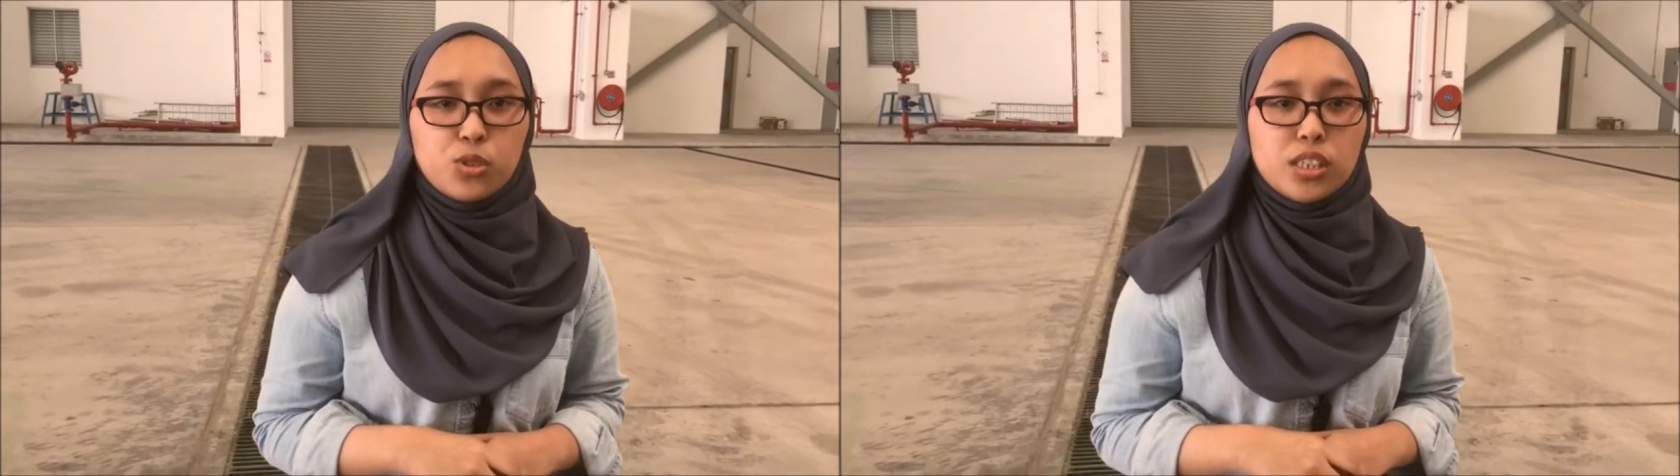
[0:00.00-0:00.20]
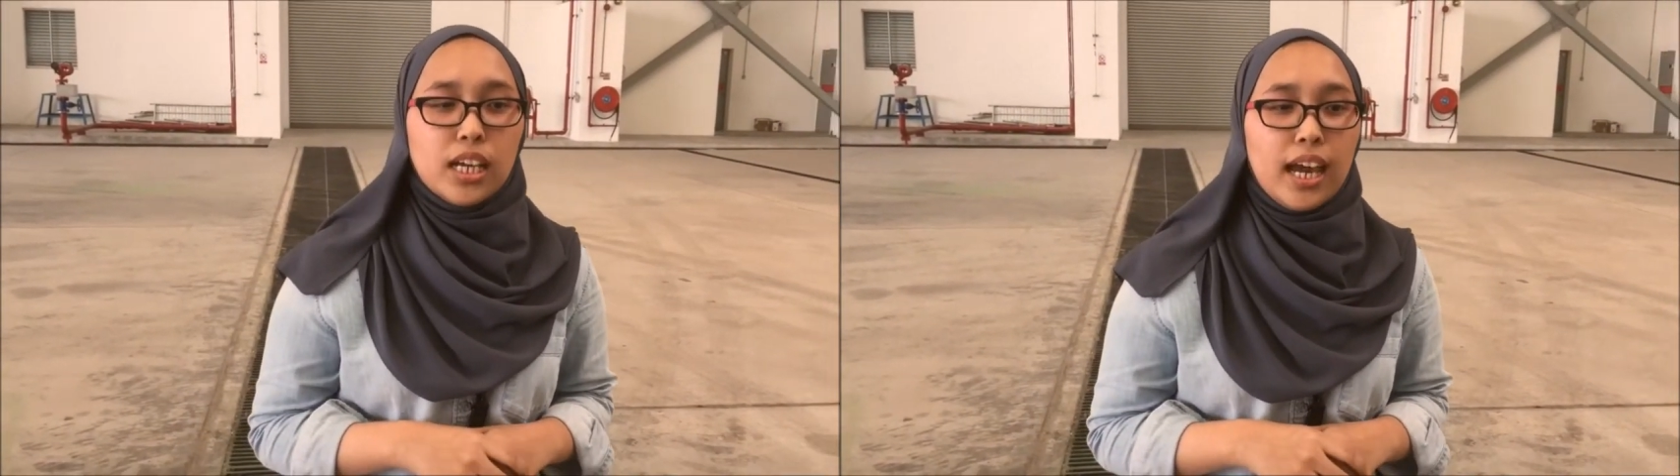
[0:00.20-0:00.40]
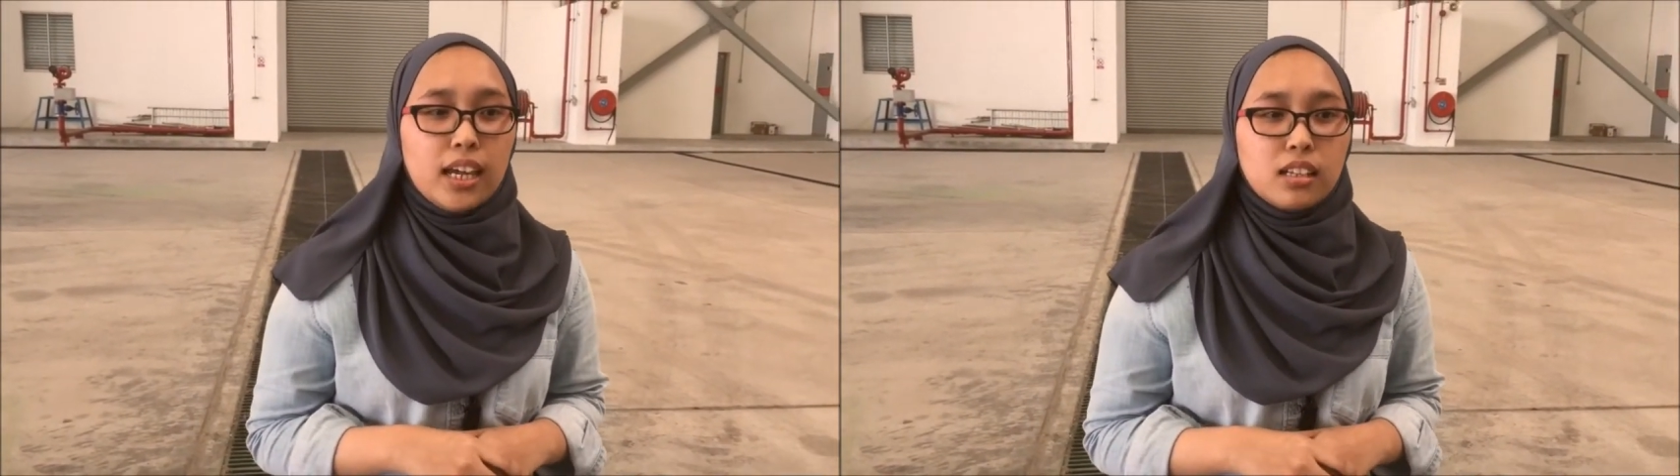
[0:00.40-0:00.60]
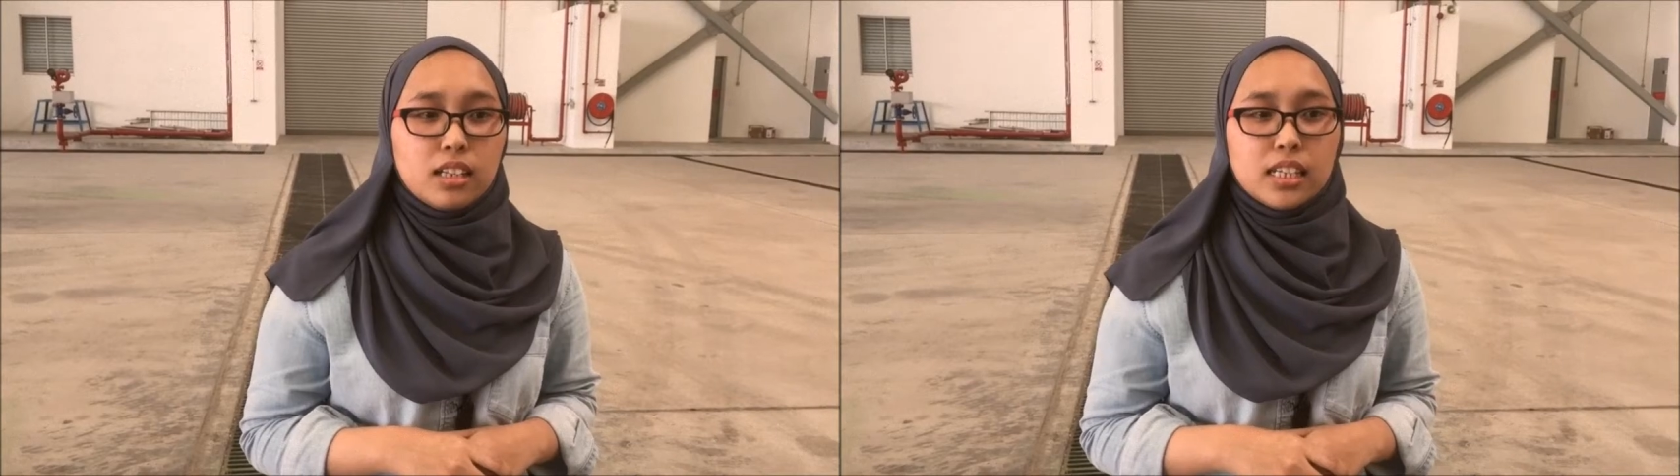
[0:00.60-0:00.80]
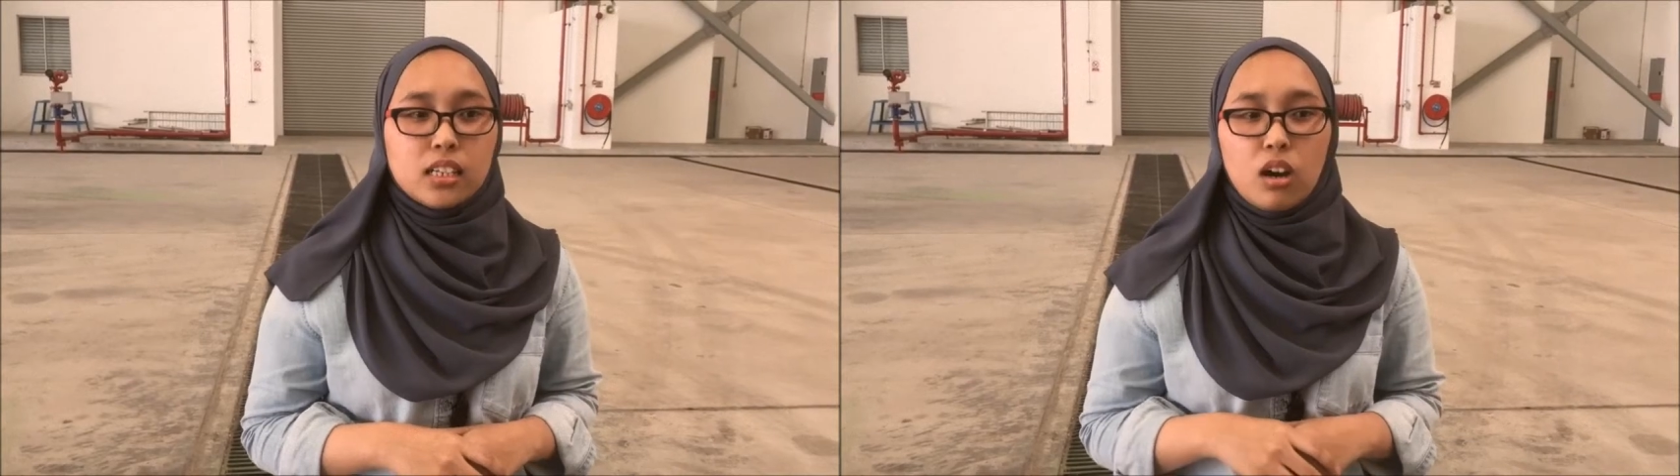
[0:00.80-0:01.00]
to the
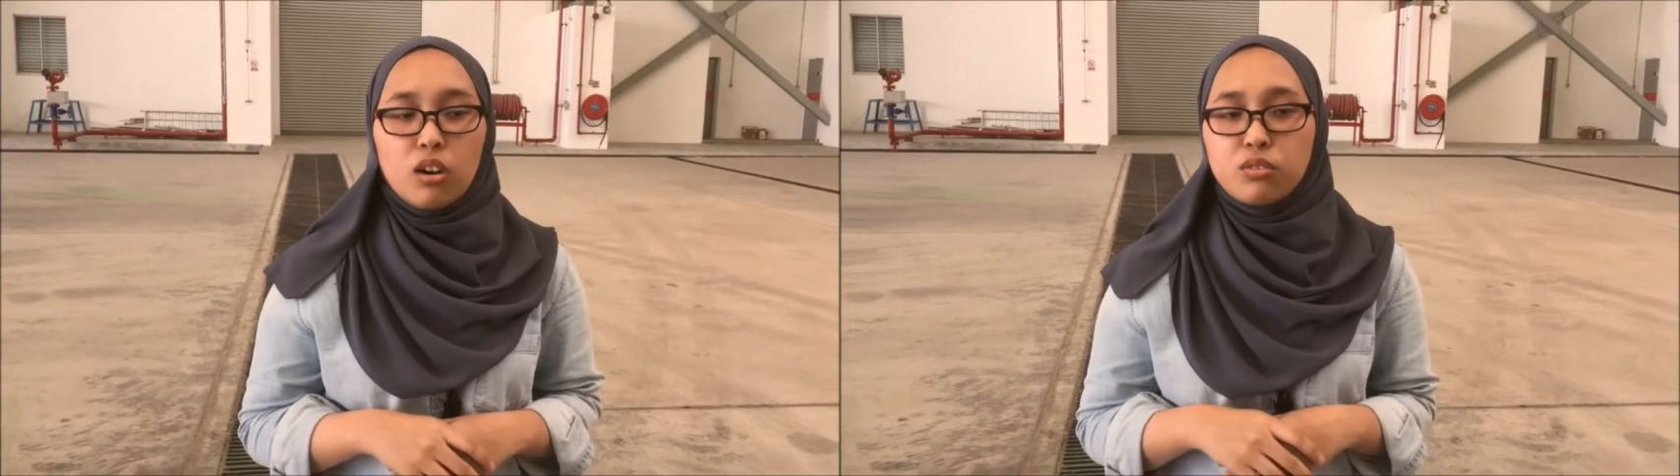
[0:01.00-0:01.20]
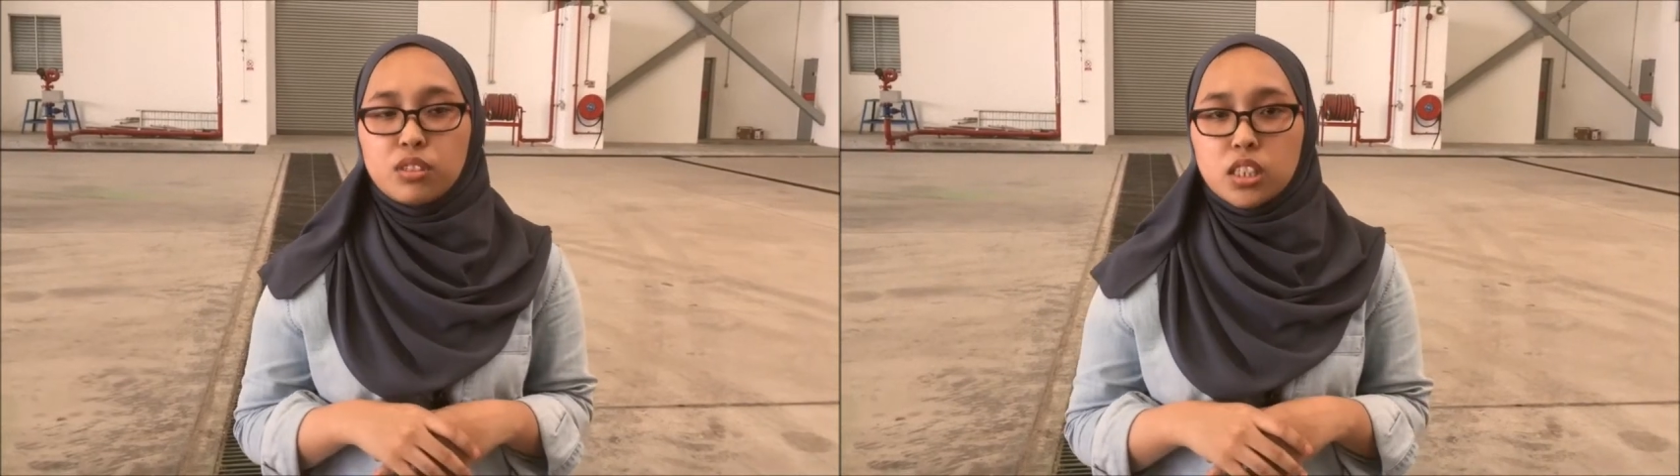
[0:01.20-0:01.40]
handling of